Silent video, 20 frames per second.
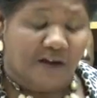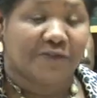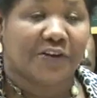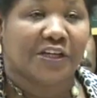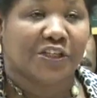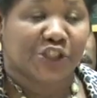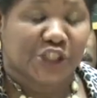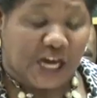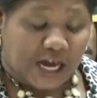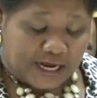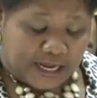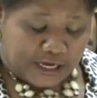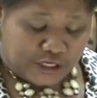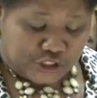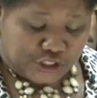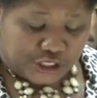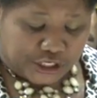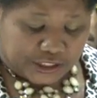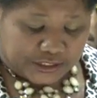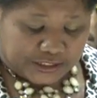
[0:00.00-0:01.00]
of the
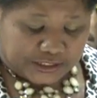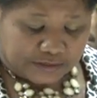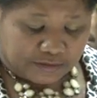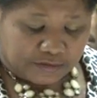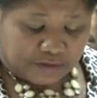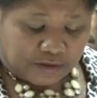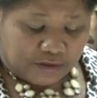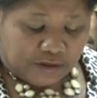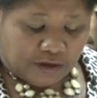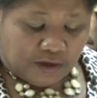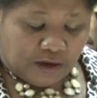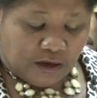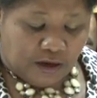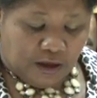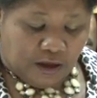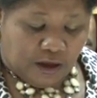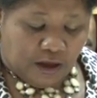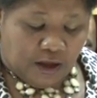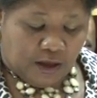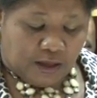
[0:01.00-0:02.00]
challenges
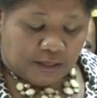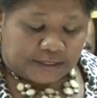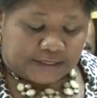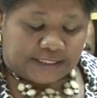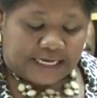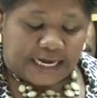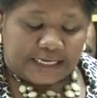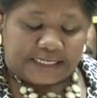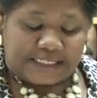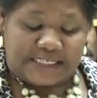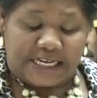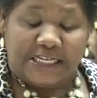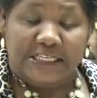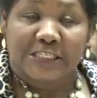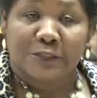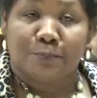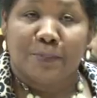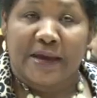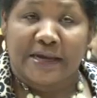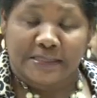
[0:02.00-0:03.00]
that is
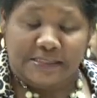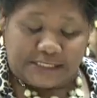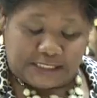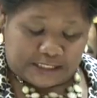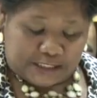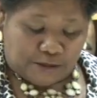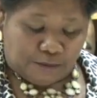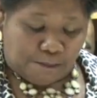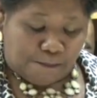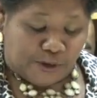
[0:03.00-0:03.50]
expected,